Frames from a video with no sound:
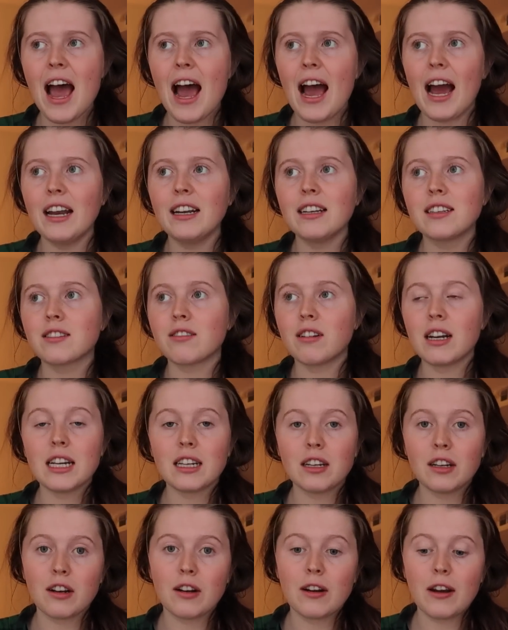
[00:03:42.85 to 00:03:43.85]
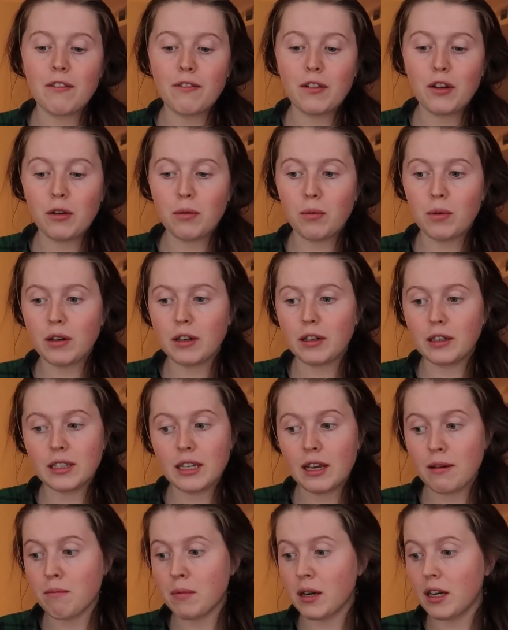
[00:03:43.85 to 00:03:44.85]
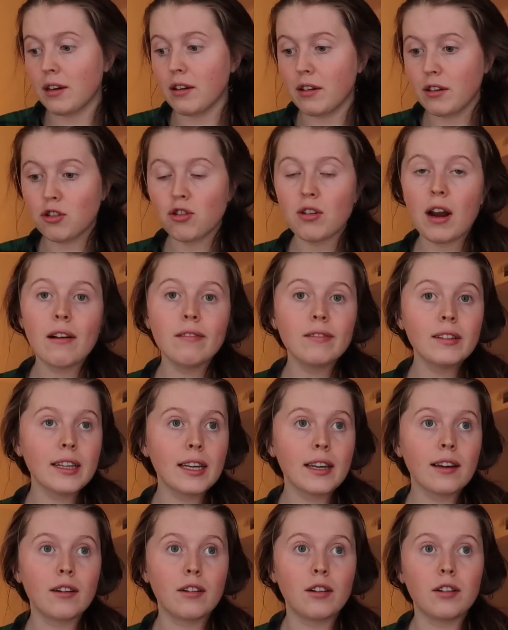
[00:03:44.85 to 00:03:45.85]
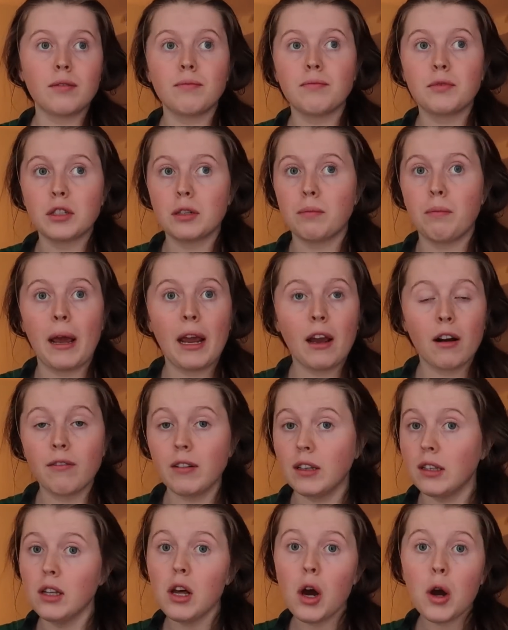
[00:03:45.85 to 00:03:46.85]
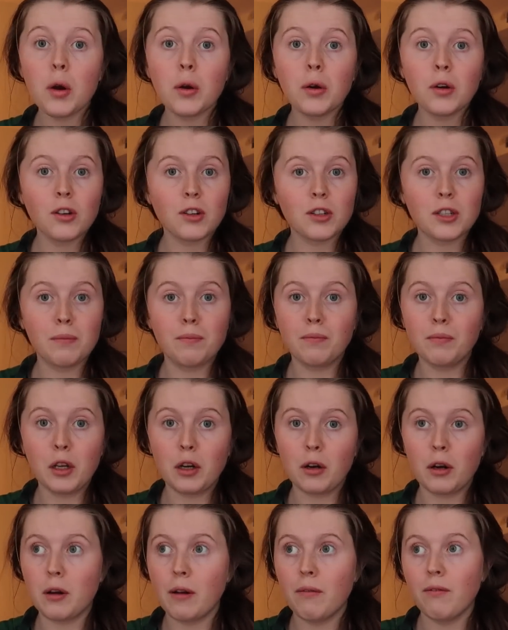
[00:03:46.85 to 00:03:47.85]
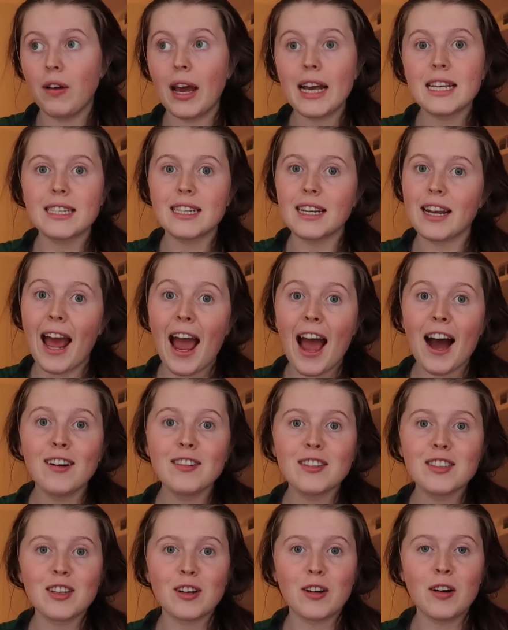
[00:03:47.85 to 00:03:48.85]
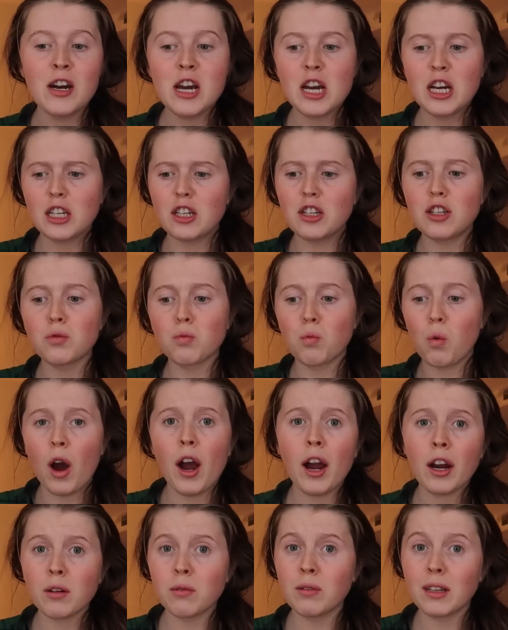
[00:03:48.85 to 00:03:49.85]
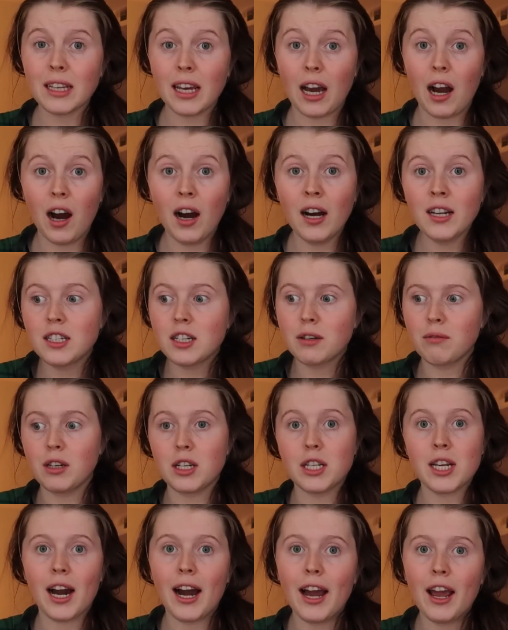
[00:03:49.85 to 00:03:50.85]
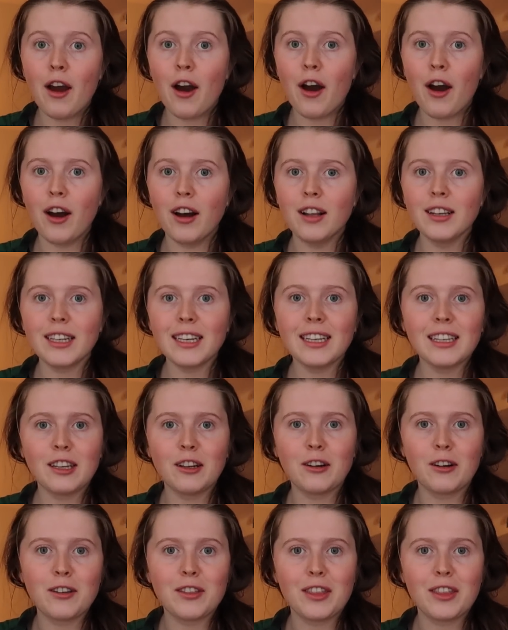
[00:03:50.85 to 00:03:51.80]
And it's great, if you want to save money, go traveling, or to pay off a loan, or to, invest in a house, or to just work really hard to retire early,